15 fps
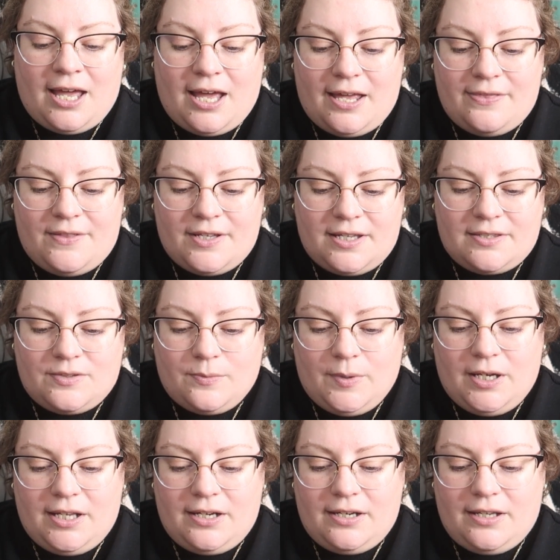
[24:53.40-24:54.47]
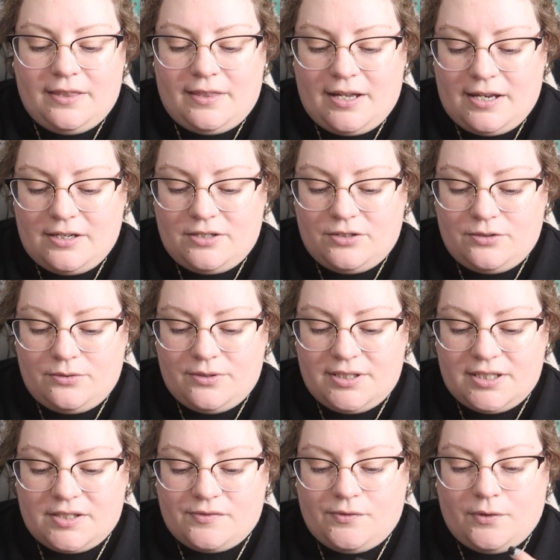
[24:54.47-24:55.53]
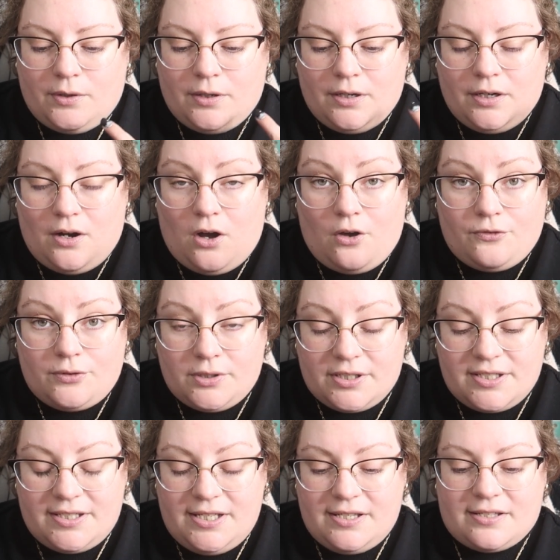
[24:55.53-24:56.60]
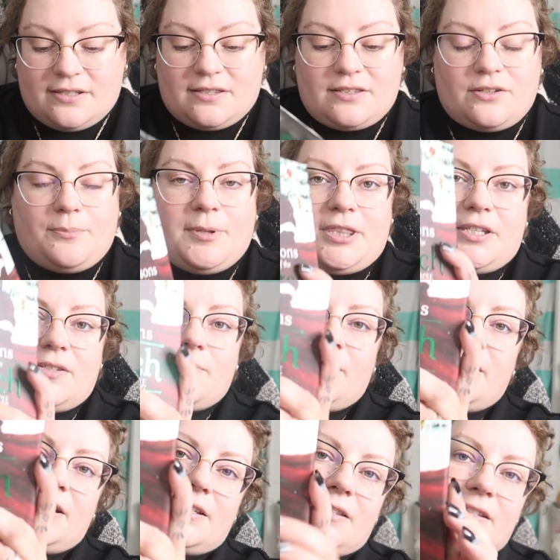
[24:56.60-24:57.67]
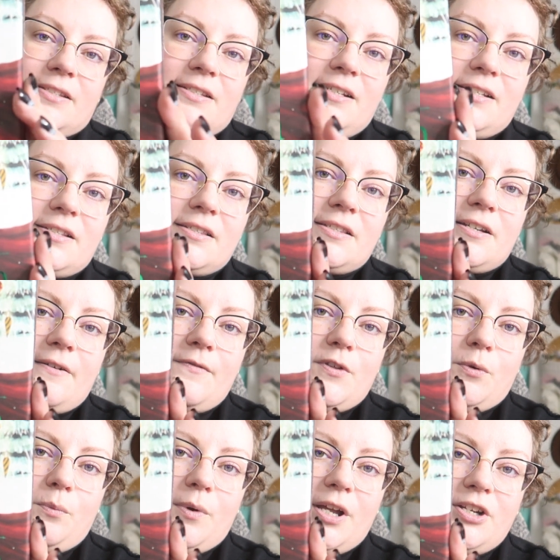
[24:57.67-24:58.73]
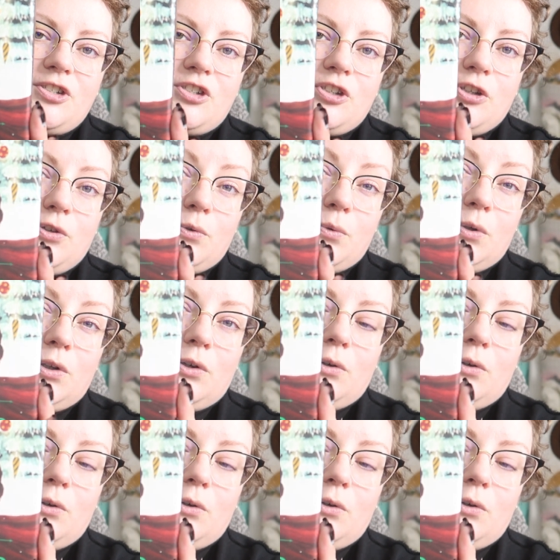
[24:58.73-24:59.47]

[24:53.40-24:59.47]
And this one, they do this for all 4 seasons. So, but this one is the Seasons of the Witch Yule